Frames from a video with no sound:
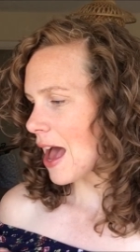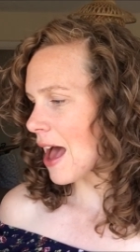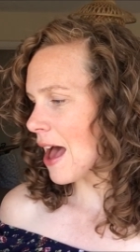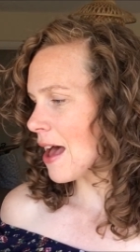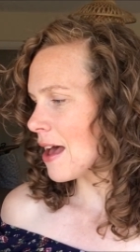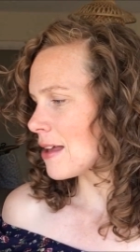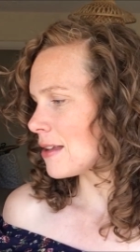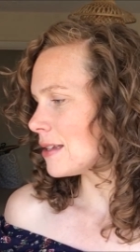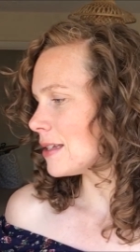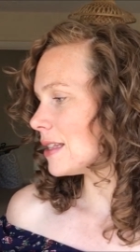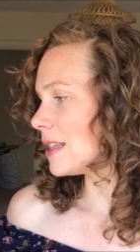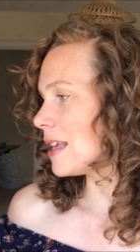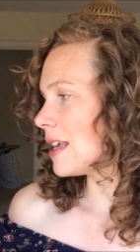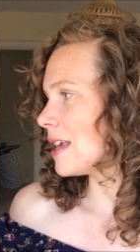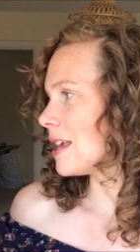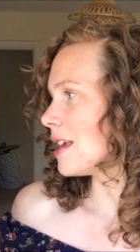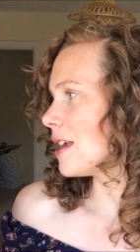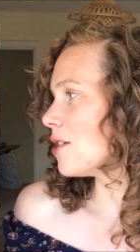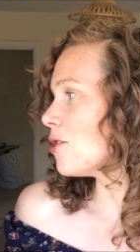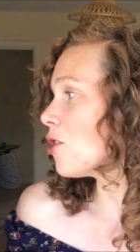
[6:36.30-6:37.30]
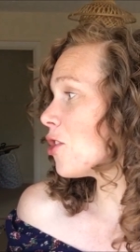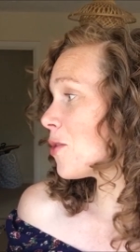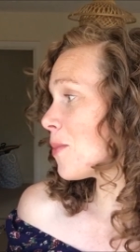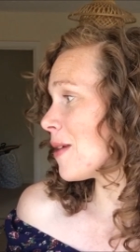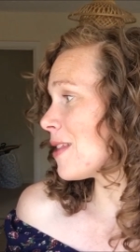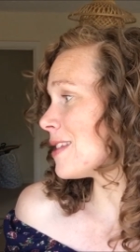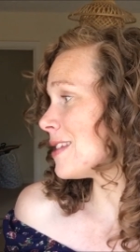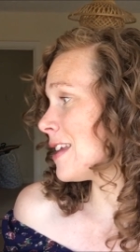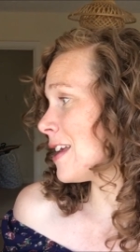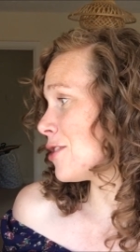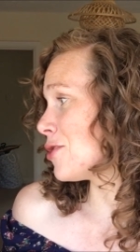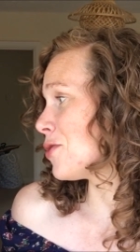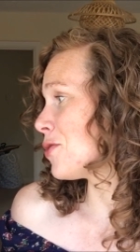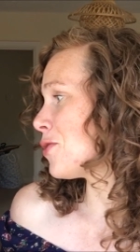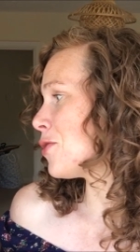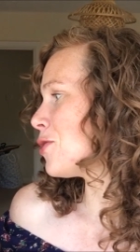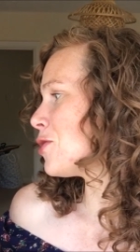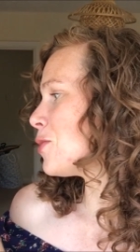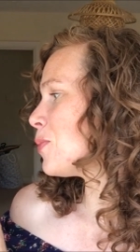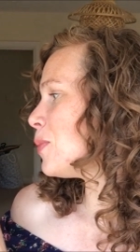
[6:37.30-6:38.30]
and the Not Your Mother's
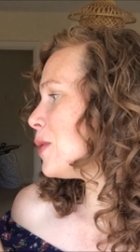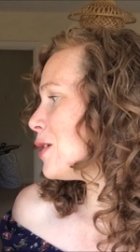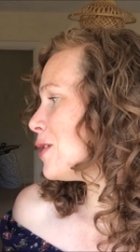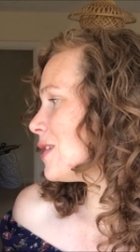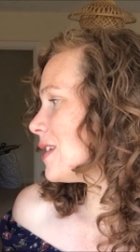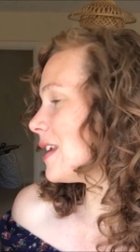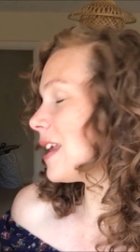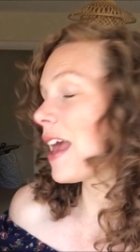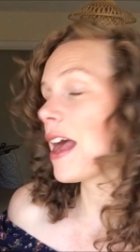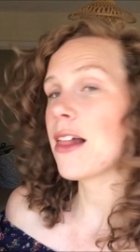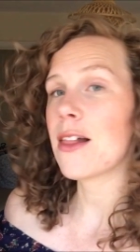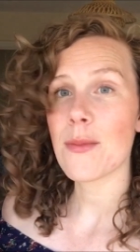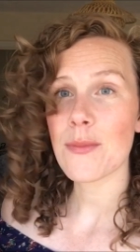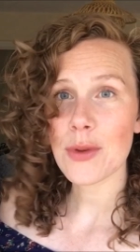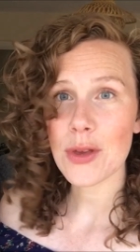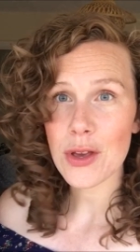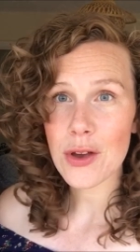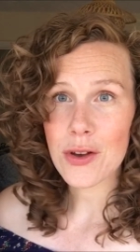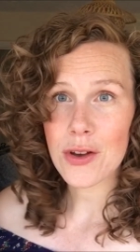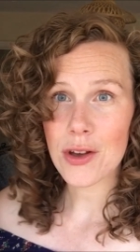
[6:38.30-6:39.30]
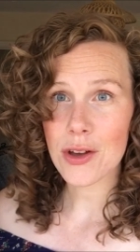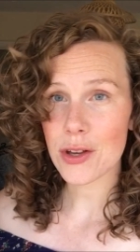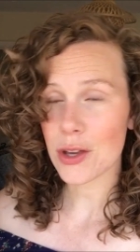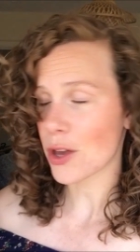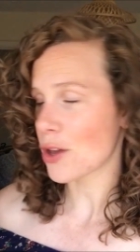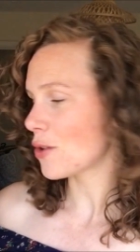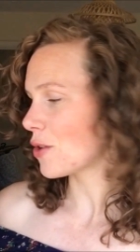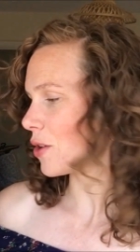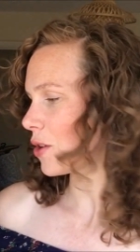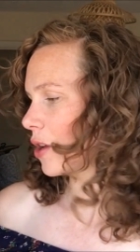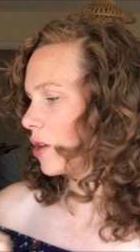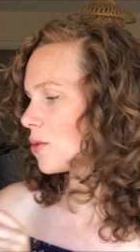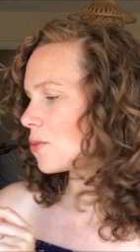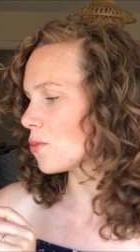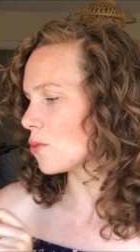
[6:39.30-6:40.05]
Naturals Blue Sea Kale and Pure Coconut